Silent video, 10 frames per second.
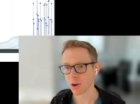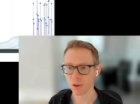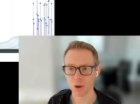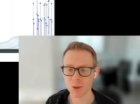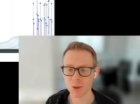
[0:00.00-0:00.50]

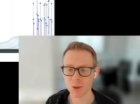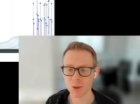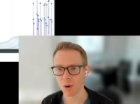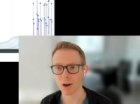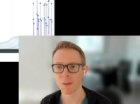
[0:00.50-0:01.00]
although we do
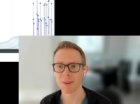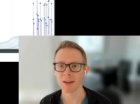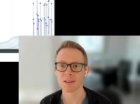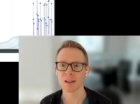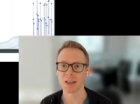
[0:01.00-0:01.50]
work on
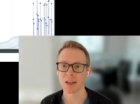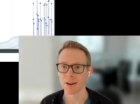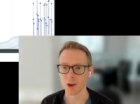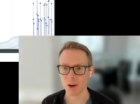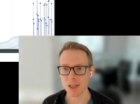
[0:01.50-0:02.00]
things like
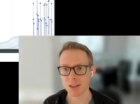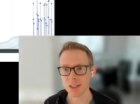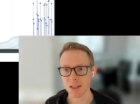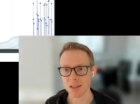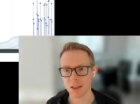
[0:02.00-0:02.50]
integration
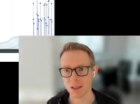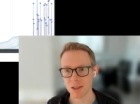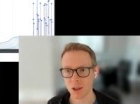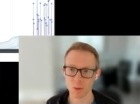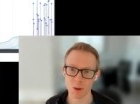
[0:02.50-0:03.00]
testing
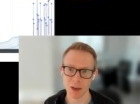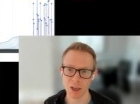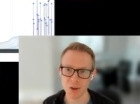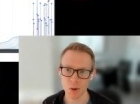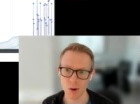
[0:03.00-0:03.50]
so that we
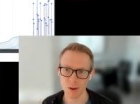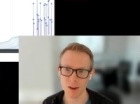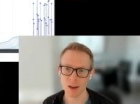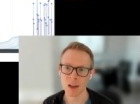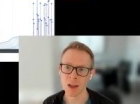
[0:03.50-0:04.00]
make sure
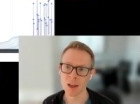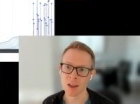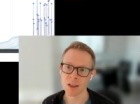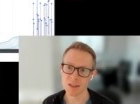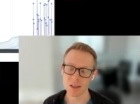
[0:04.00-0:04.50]
that
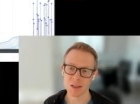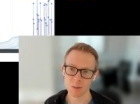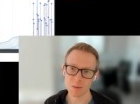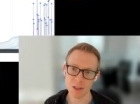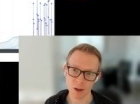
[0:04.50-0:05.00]

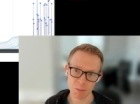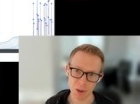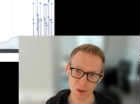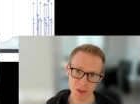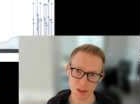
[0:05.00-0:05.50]
systems that are
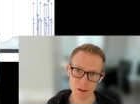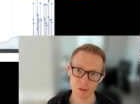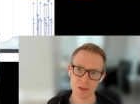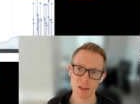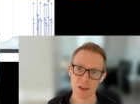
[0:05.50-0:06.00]
built in either
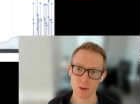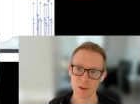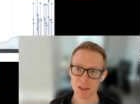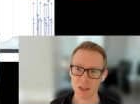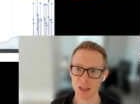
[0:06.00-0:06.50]
of these
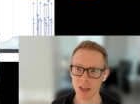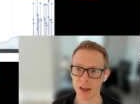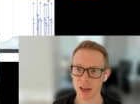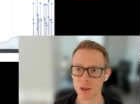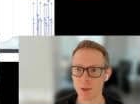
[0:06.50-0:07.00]
languages can
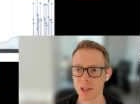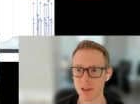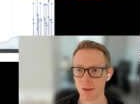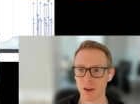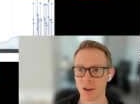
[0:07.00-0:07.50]
connect to each
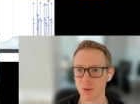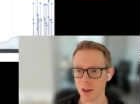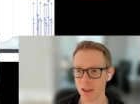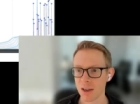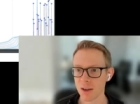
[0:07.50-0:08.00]
other and
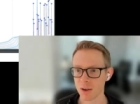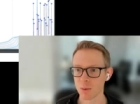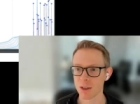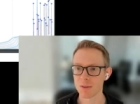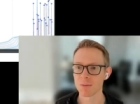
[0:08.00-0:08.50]
we and
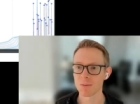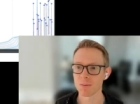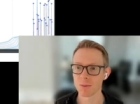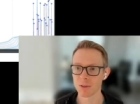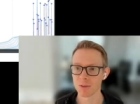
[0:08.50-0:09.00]
we've
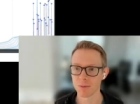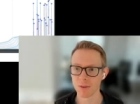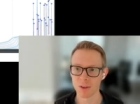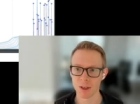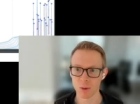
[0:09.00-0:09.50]
you
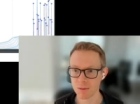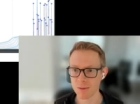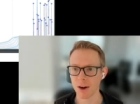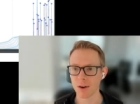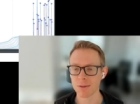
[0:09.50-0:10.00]
know we've
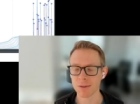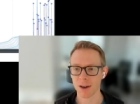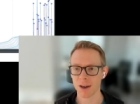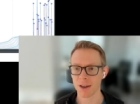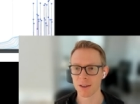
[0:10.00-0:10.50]

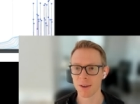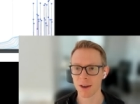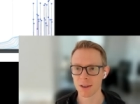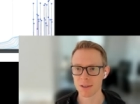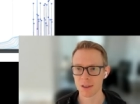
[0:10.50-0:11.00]
verified
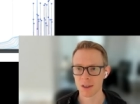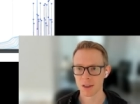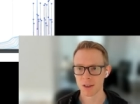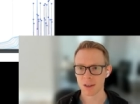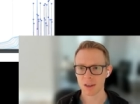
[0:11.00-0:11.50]
that
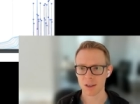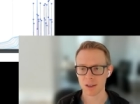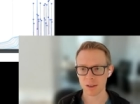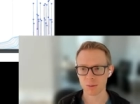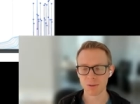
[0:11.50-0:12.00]

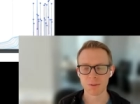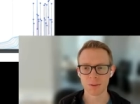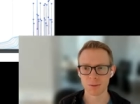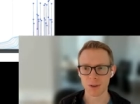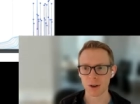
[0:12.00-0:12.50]
uh, we've
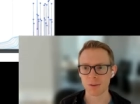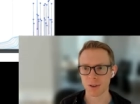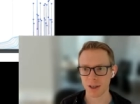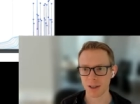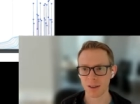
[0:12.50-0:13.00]

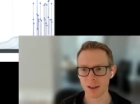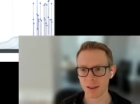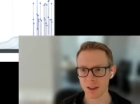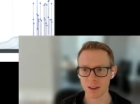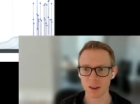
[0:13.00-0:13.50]
verified that
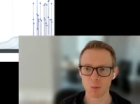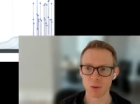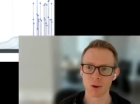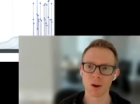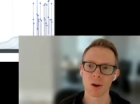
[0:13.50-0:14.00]
that the
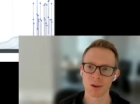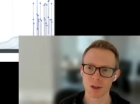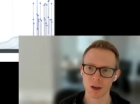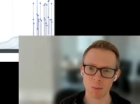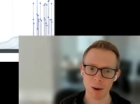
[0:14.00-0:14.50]
protocols
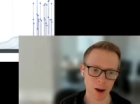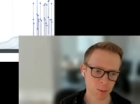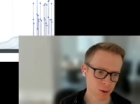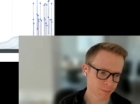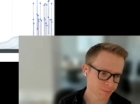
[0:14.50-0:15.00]
are
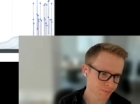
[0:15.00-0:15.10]
compatible